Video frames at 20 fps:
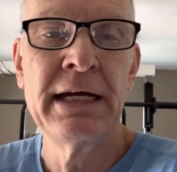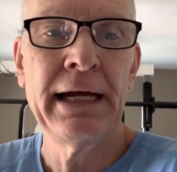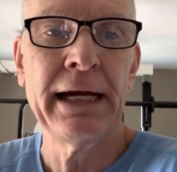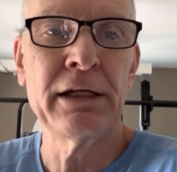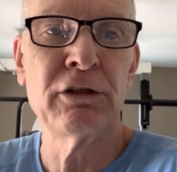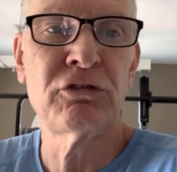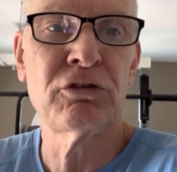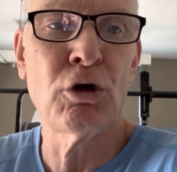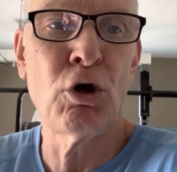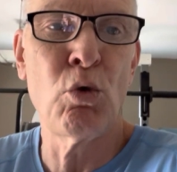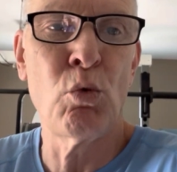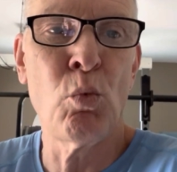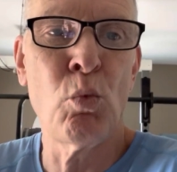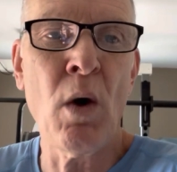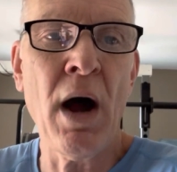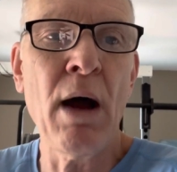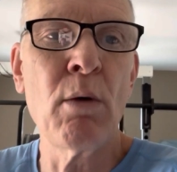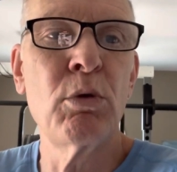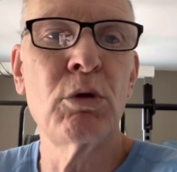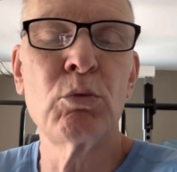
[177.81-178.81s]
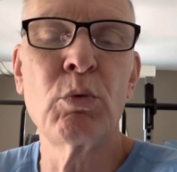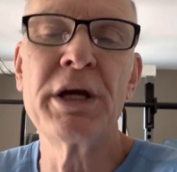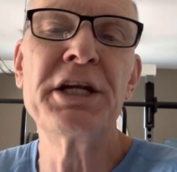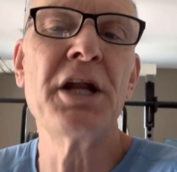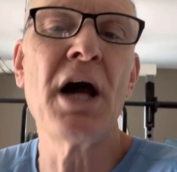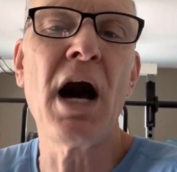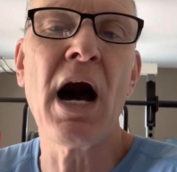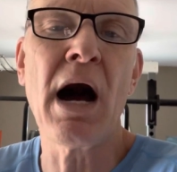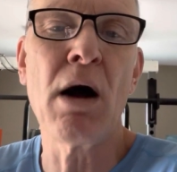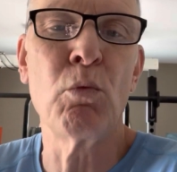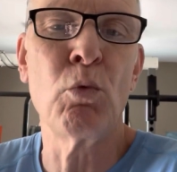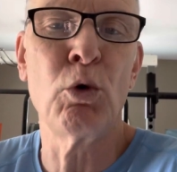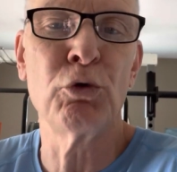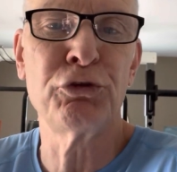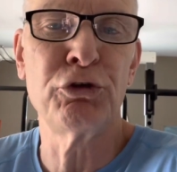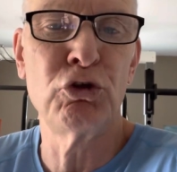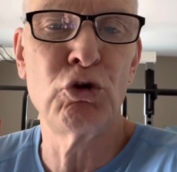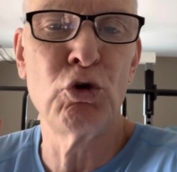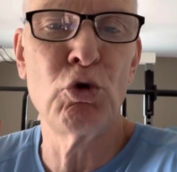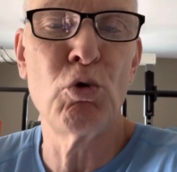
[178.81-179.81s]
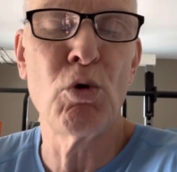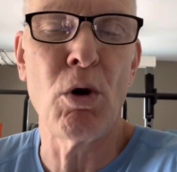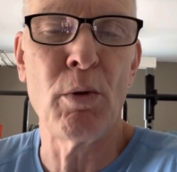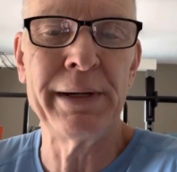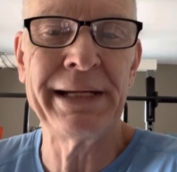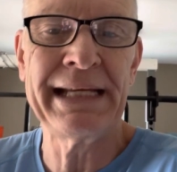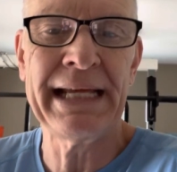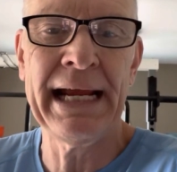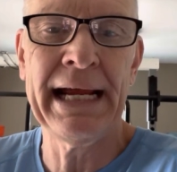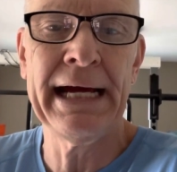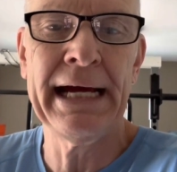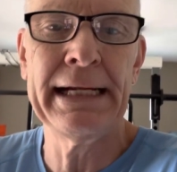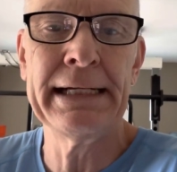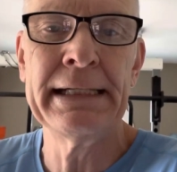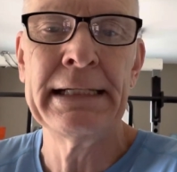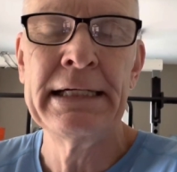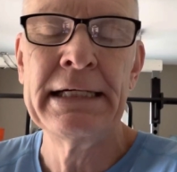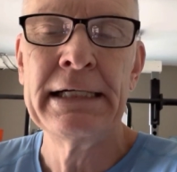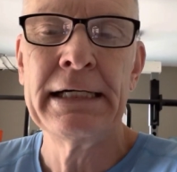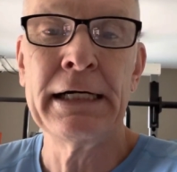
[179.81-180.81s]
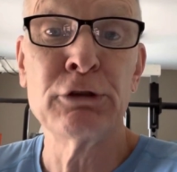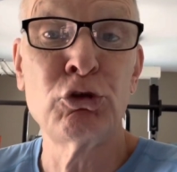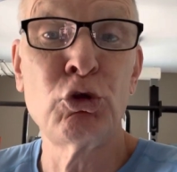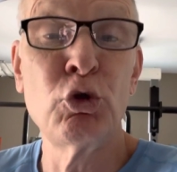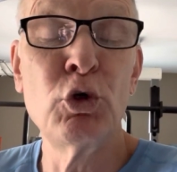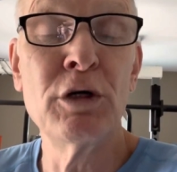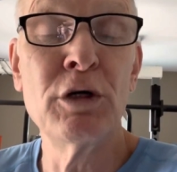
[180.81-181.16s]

And so, why would we not want to do what we can uh, to